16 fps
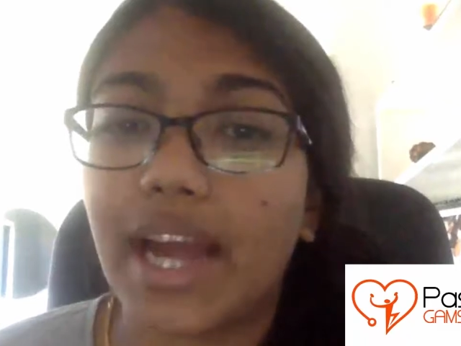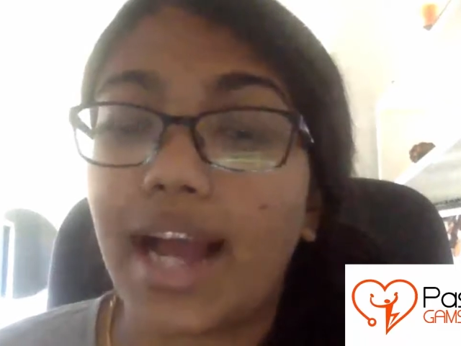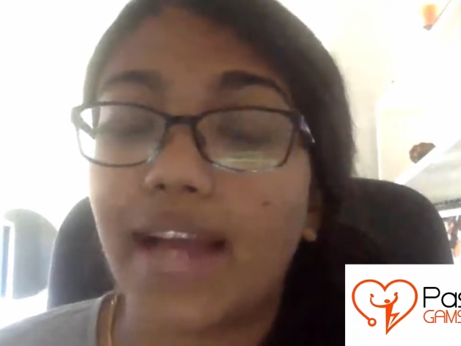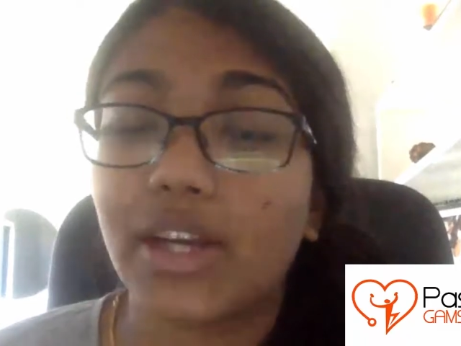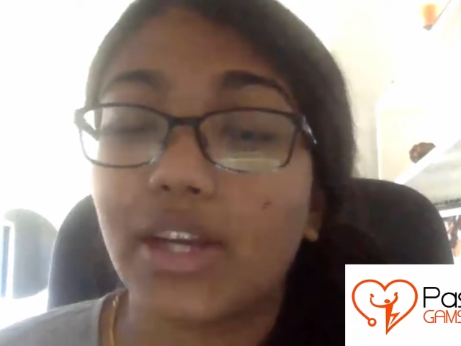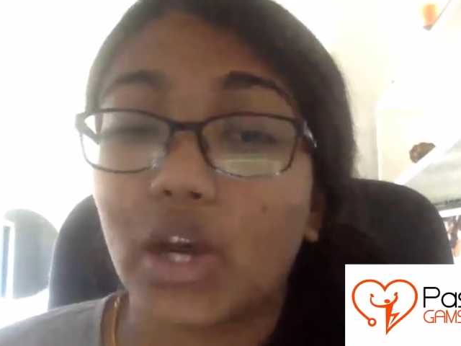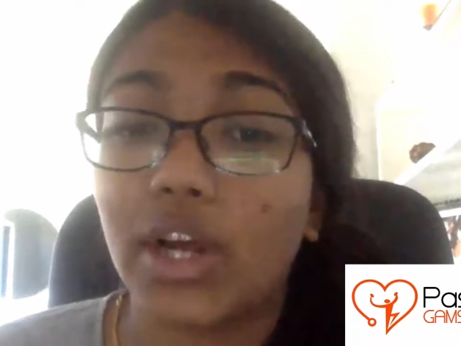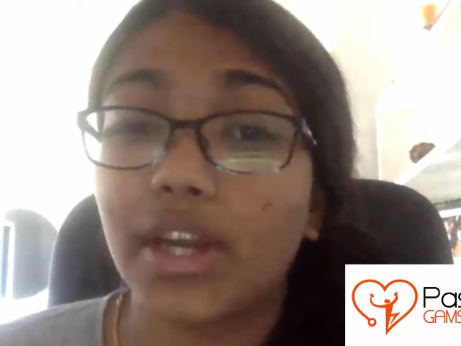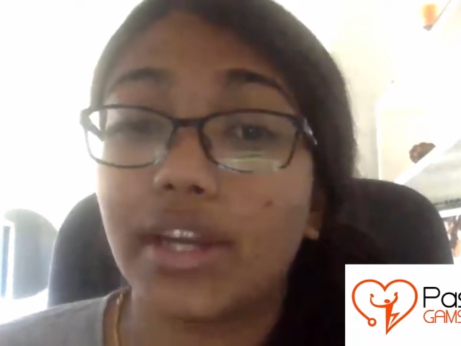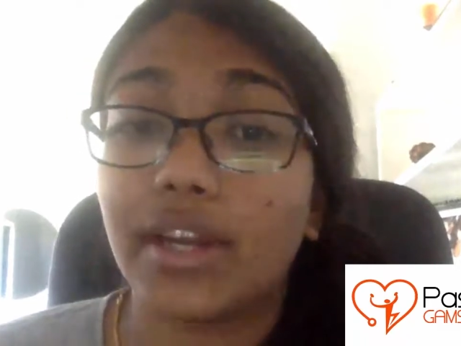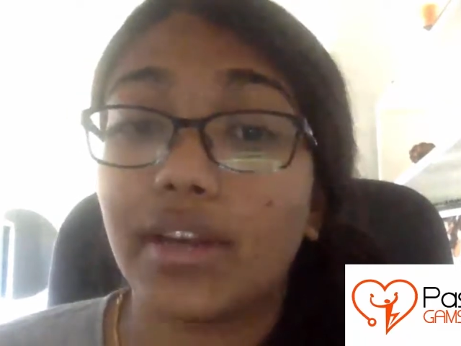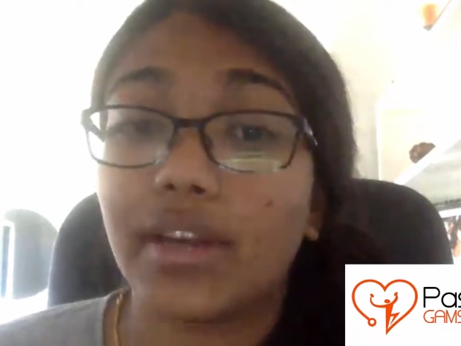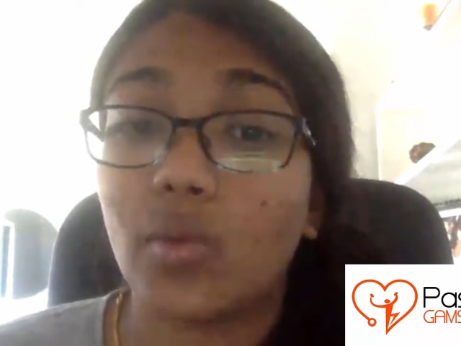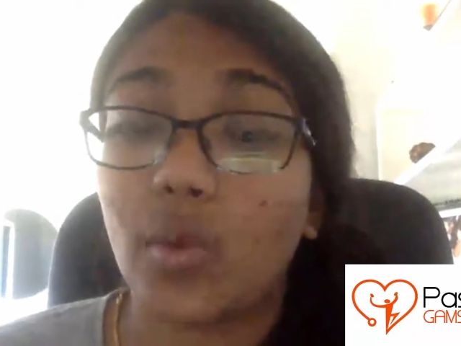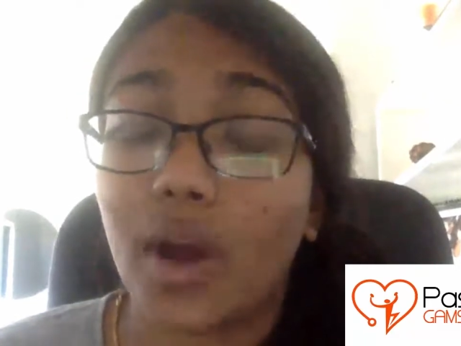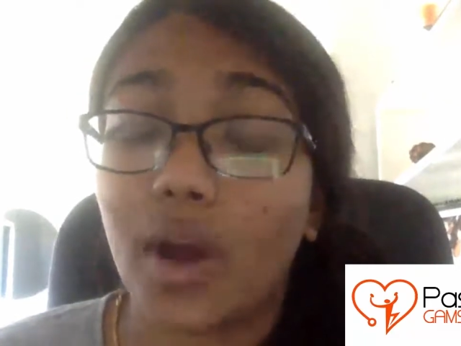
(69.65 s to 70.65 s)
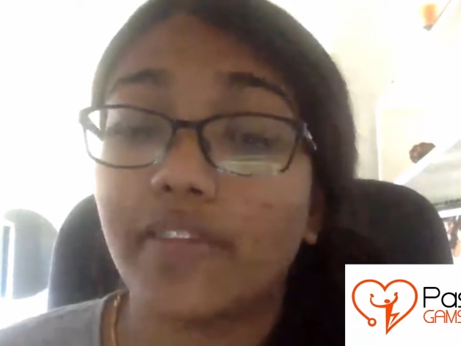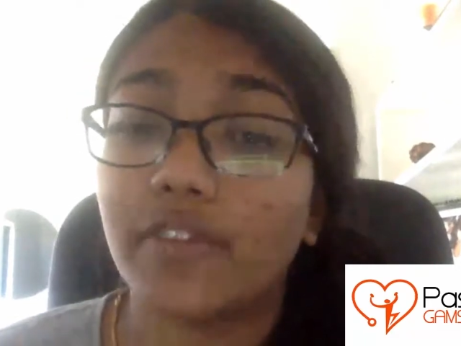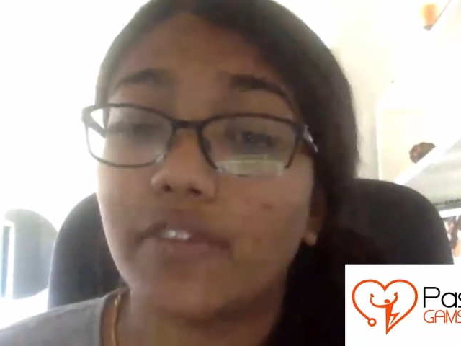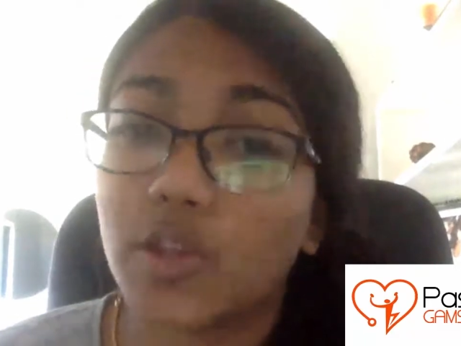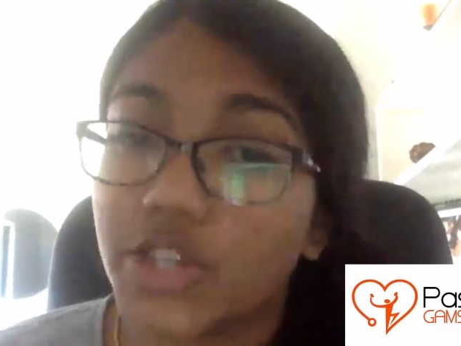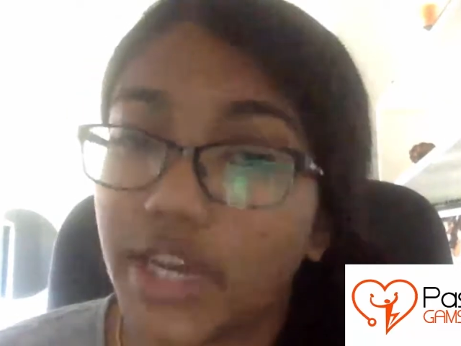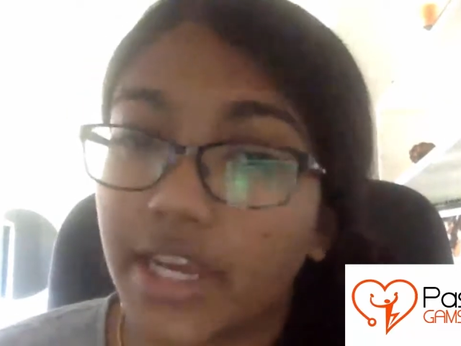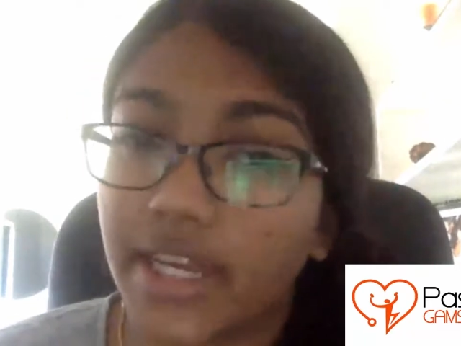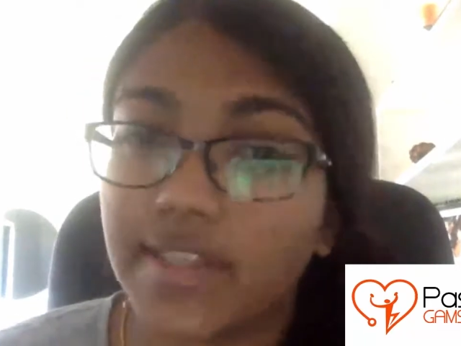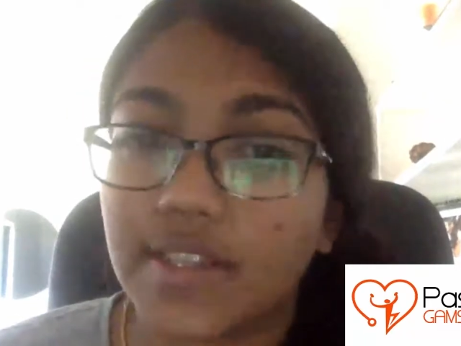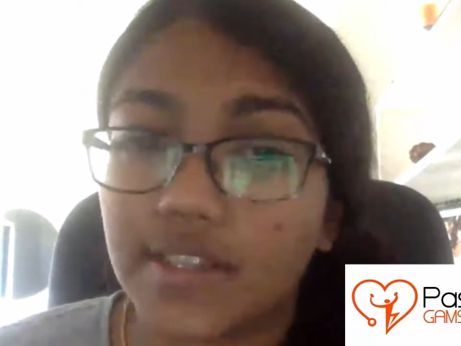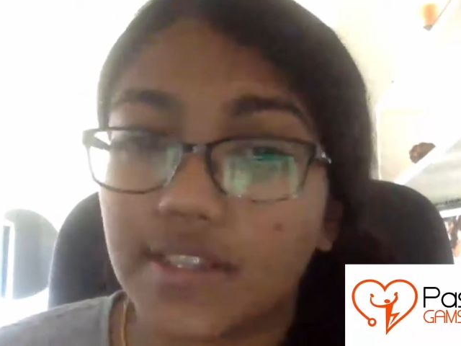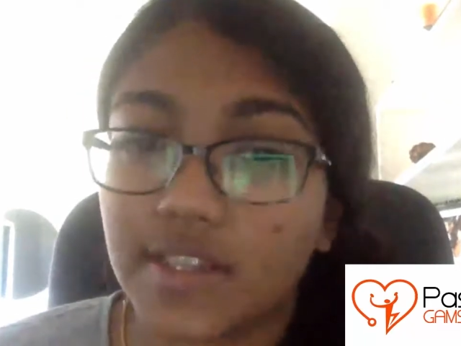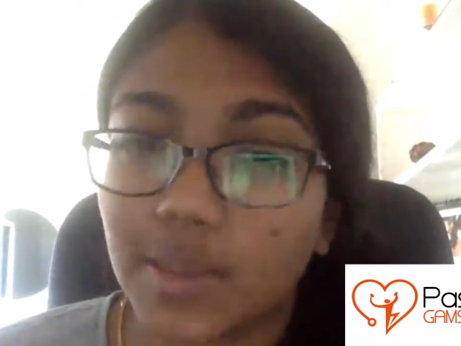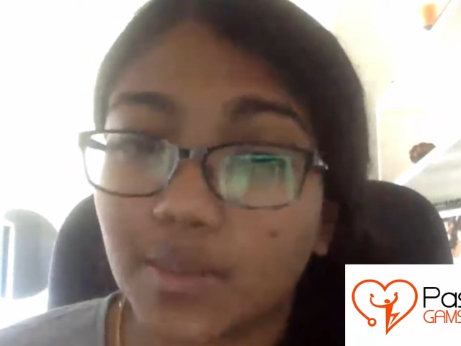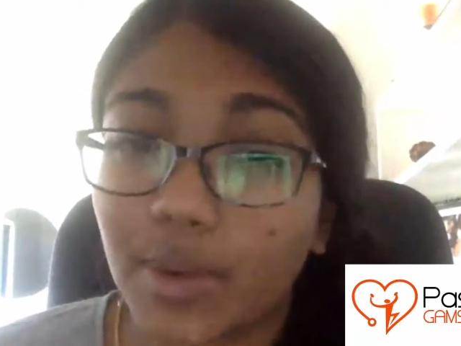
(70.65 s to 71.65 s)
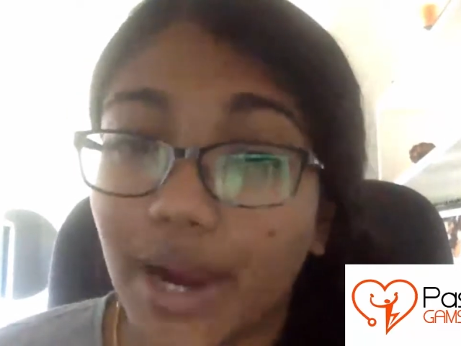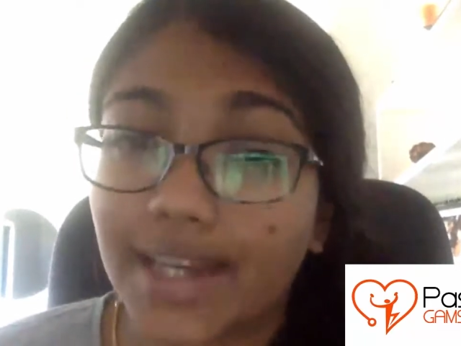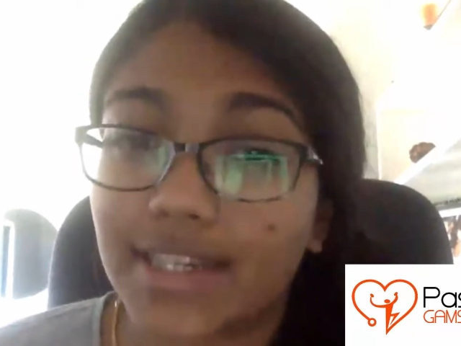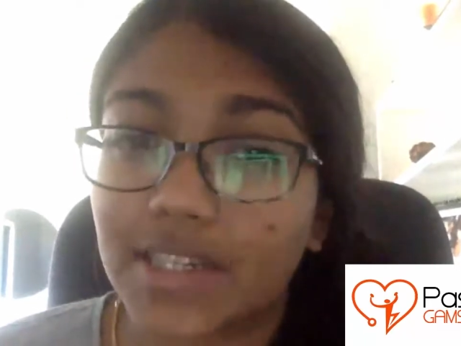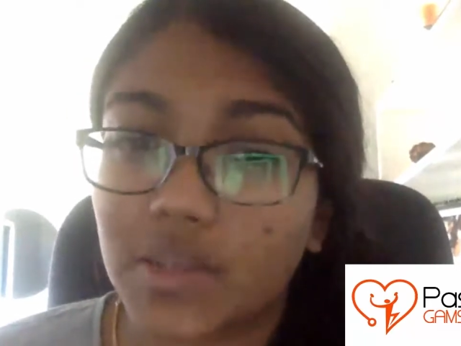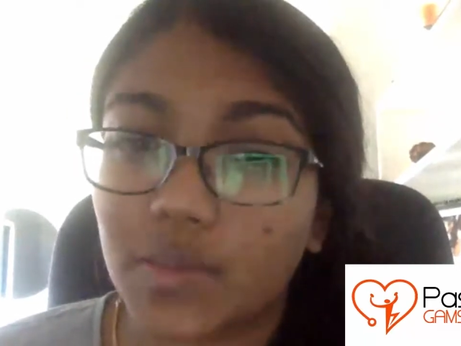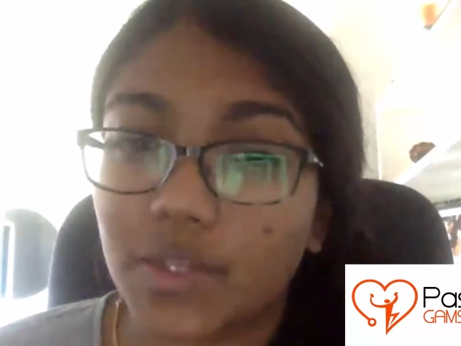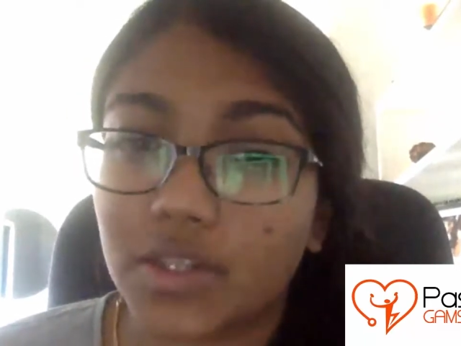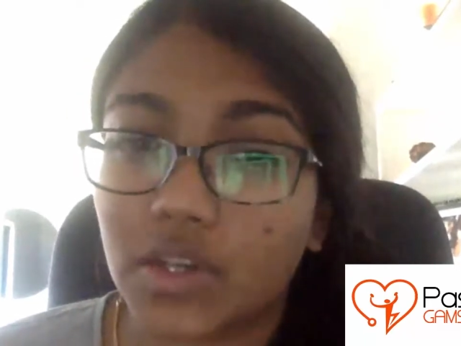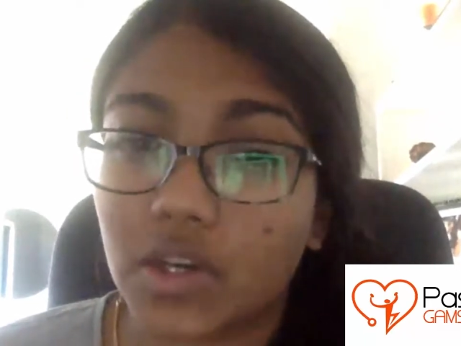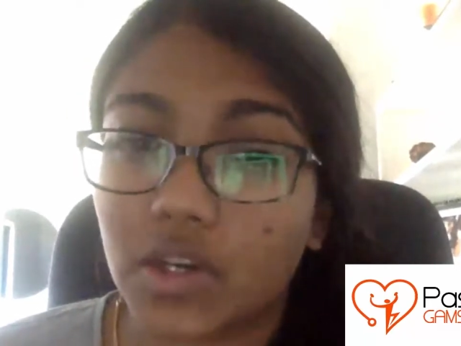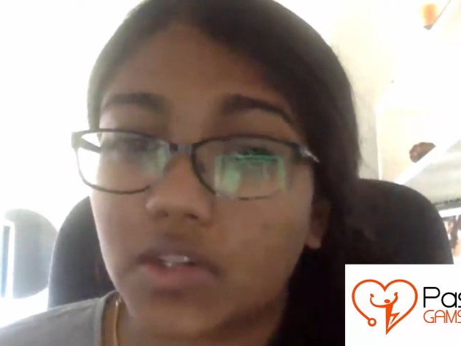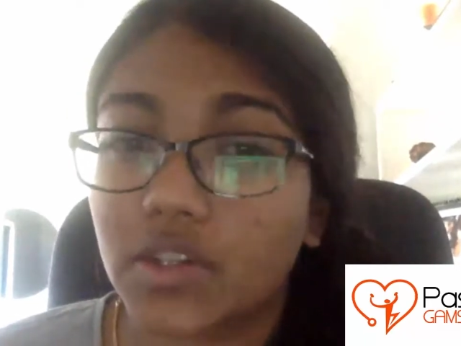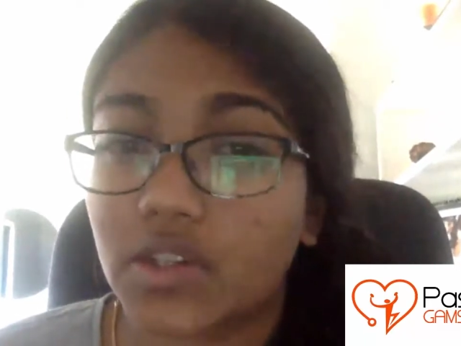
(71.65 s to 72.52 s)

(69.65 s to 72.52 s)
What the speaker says: I got quite a few chances to practice with Dr.